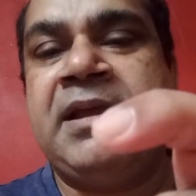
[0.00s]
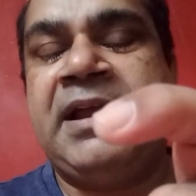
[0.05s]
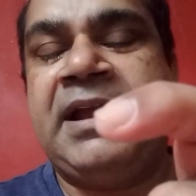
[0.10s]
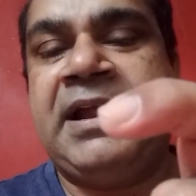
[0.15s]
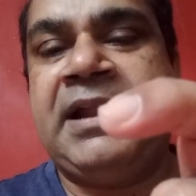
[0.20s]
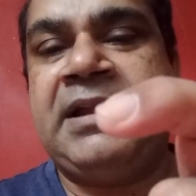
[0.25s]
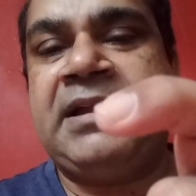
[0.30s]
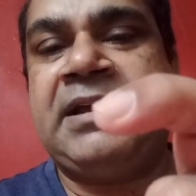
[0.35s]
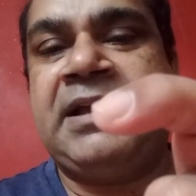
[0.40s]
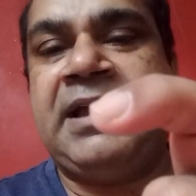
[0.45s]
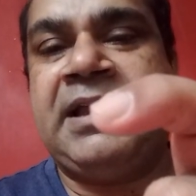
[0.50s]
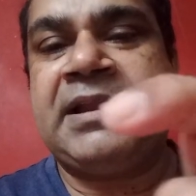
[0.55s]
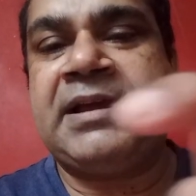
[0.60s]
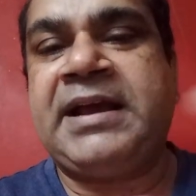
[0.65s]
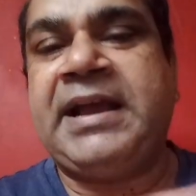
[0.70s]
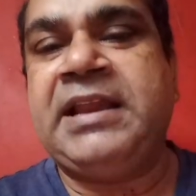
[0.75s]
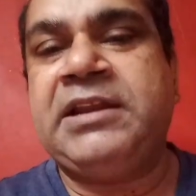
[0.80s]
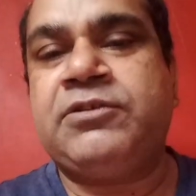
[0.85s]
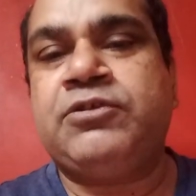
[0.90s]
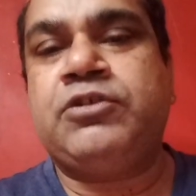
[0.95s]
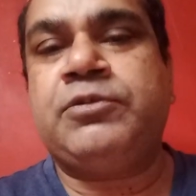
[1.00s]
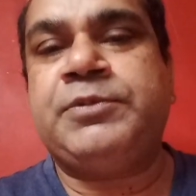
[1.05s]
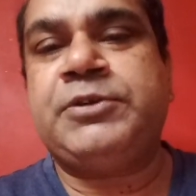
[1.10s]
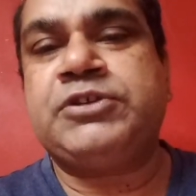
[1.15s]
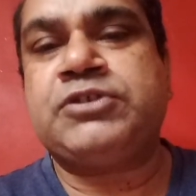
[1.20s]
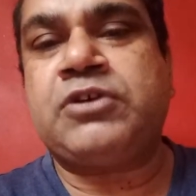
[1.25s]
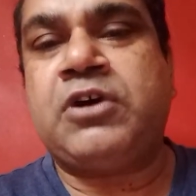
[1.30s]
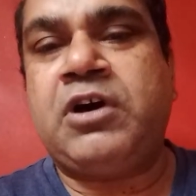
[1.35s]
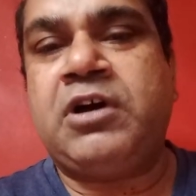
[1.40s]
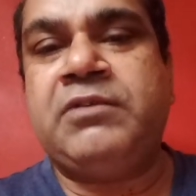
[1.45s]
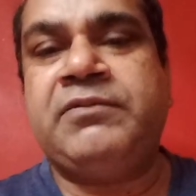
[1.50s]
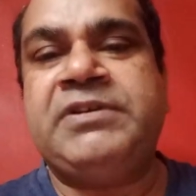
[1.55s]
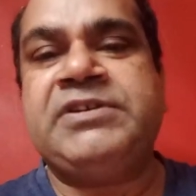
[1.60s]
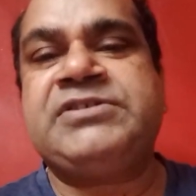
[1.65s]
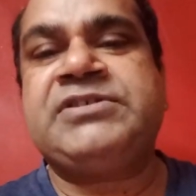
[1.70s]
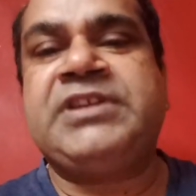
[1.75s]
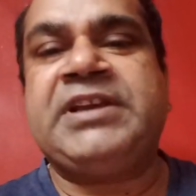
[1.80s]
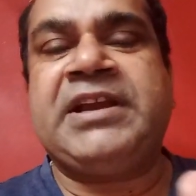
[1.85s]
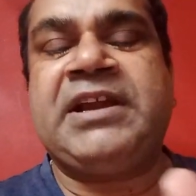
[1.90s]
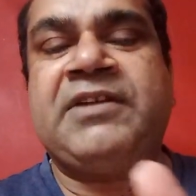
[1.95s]
and alkyl group is
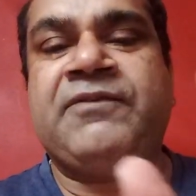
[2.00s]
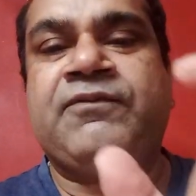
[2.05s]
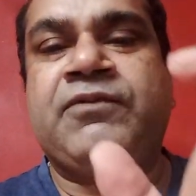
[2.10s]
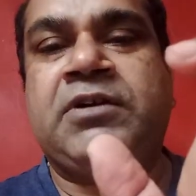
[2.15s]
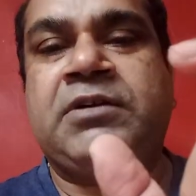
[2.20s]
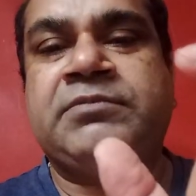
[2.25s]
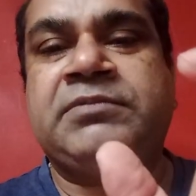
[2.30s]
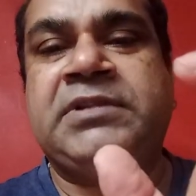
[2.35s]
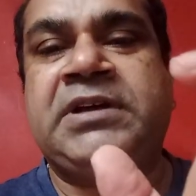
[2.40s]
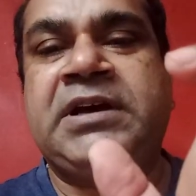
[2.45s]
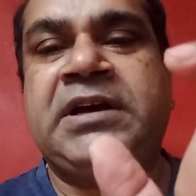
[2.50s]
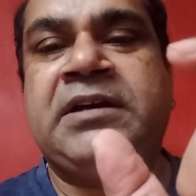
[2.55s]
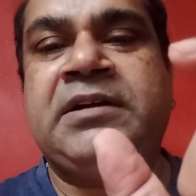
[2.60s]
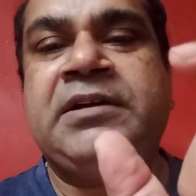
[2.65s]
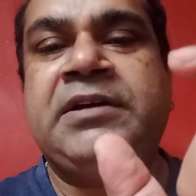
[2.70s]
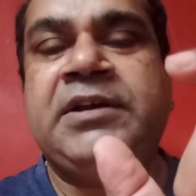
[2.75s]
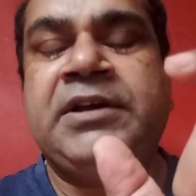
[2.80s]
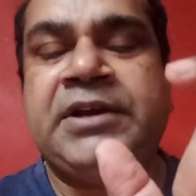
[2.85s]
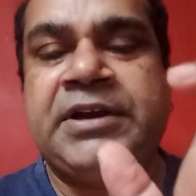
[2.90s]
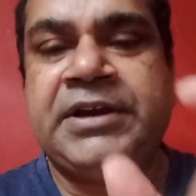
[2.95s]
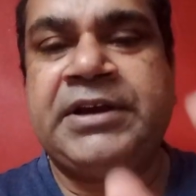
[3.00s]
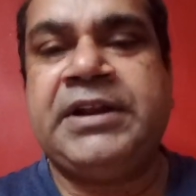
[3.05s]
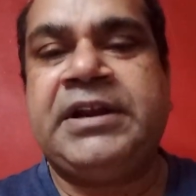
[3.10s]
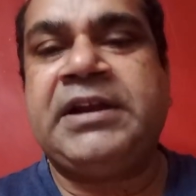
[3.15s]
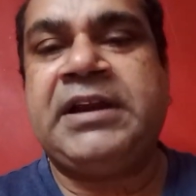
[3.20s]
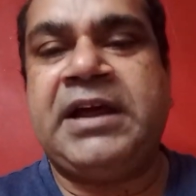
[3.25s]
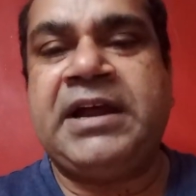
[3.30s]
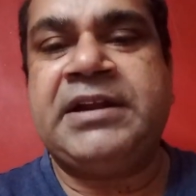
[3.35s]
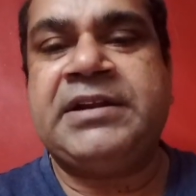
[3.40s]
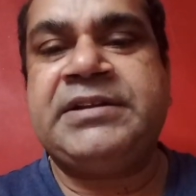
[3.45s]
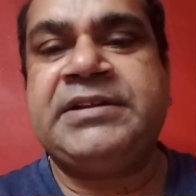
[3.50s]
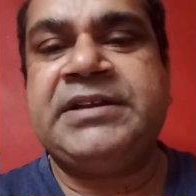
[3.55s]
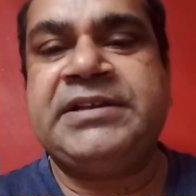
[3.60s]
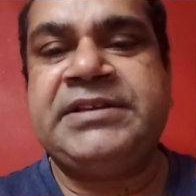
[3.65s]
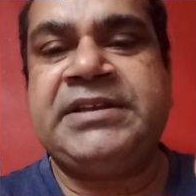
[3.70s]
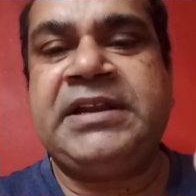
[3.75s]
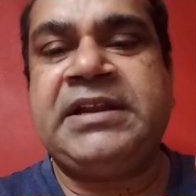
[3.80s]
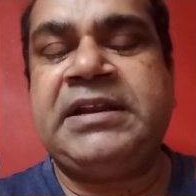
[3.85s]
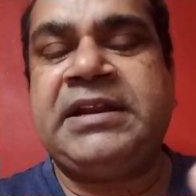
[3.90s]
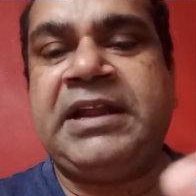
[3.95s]
always taken from the Grignard
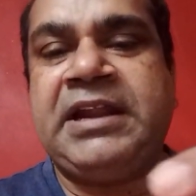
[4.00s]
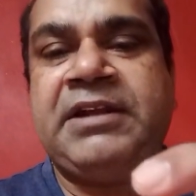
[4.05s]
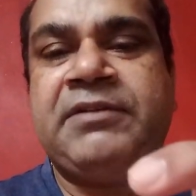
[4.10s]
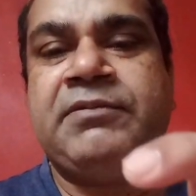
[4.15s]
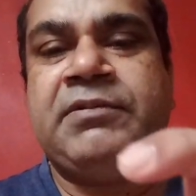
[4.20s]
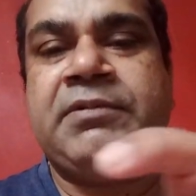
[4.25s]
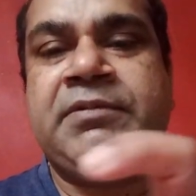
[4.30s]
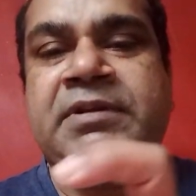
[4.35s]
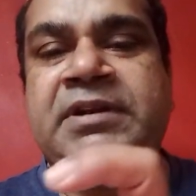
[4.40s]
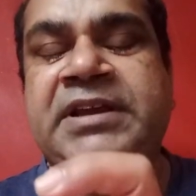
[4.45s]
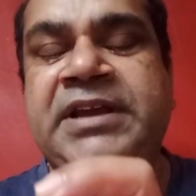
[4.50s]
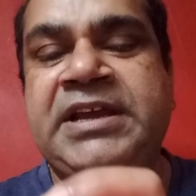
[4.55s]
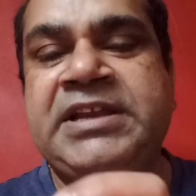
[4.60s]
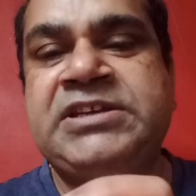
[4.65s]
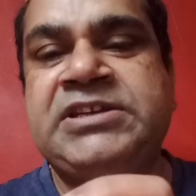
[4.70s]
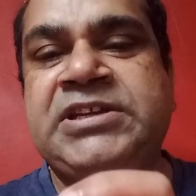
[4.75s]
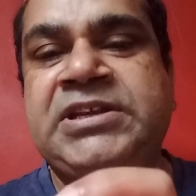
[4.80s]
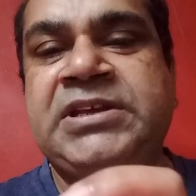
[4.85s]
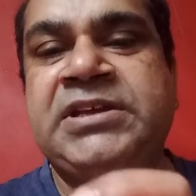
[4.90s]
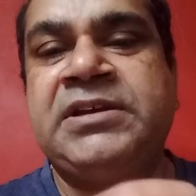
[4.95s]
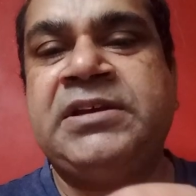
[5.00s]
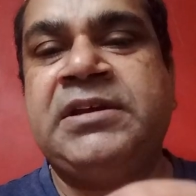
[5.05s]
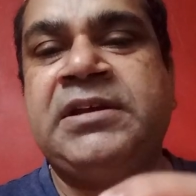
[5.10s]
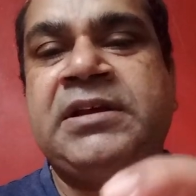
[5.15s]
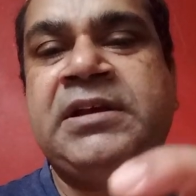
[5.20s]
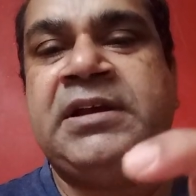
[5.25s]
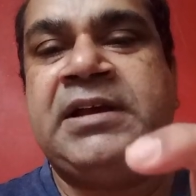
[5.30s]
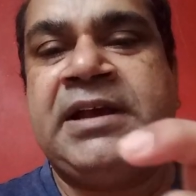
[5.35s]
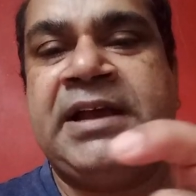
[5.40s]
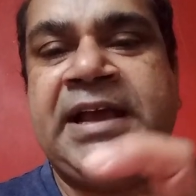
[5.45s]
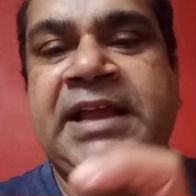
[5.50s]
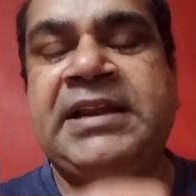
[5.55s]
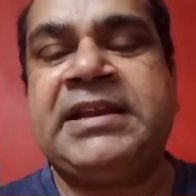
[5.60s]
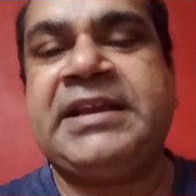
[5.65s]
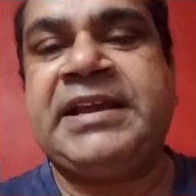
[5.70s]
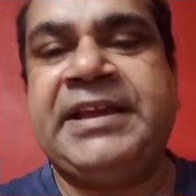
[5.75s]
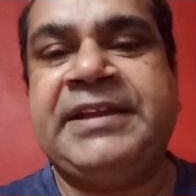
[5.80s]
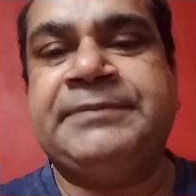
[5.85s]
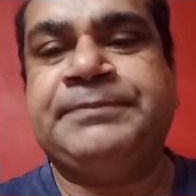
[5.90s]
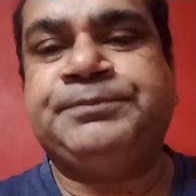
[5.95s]
reagent and we will get
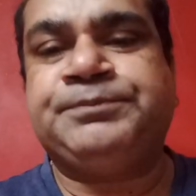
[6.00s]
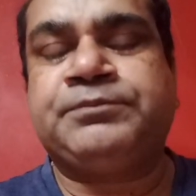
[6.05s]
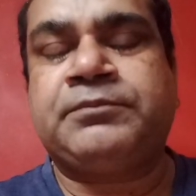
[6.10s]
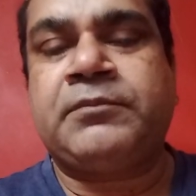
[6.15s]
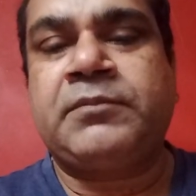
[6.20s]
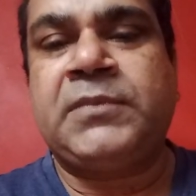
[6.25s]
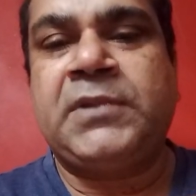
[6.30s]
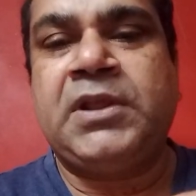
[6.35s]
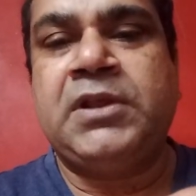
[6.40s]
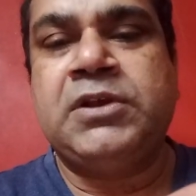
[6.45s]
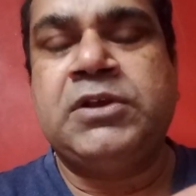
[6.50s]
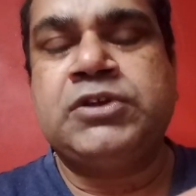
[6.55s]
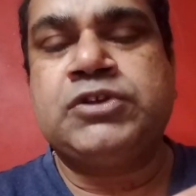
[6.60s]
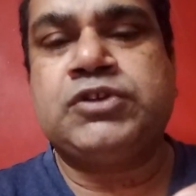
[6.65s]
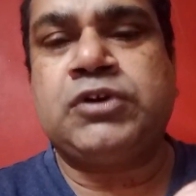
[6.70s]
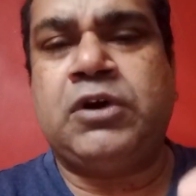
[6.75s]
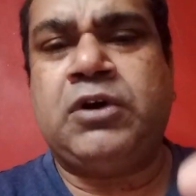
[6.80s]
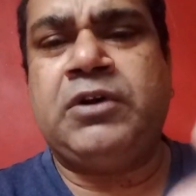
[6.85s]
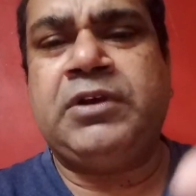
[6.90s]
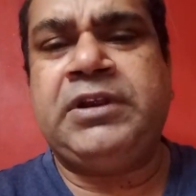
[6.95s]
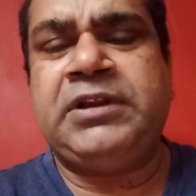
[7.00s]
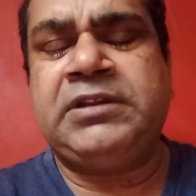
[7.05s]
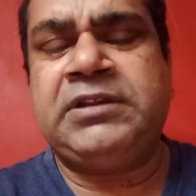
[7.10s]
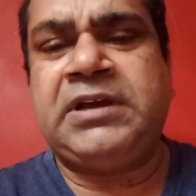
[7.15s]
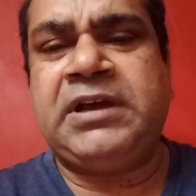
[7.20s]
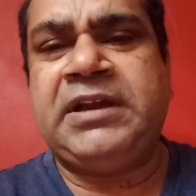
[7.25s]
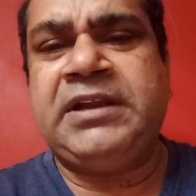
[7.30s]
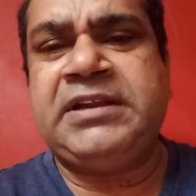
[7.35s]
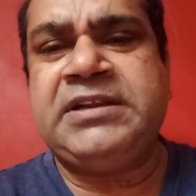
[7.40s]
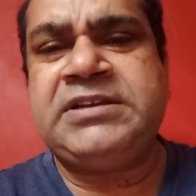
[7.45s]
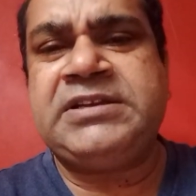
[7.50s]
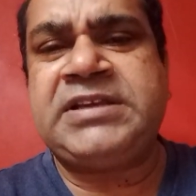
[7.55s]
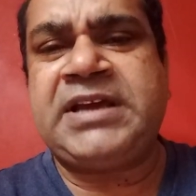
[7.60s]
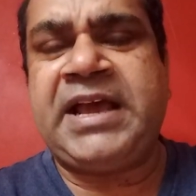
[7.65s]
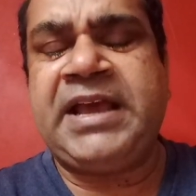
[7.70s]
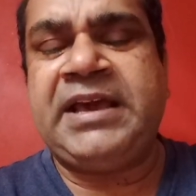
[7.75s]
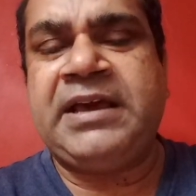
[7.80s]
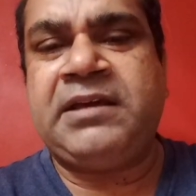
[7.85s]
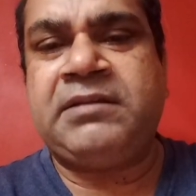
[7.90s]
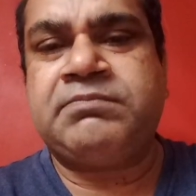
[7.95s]
alkane. So in the
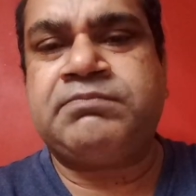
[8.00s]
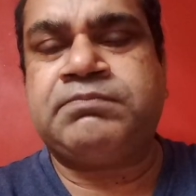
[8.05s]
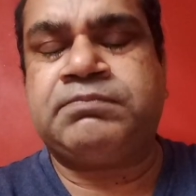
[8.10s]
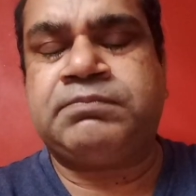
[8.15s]
entire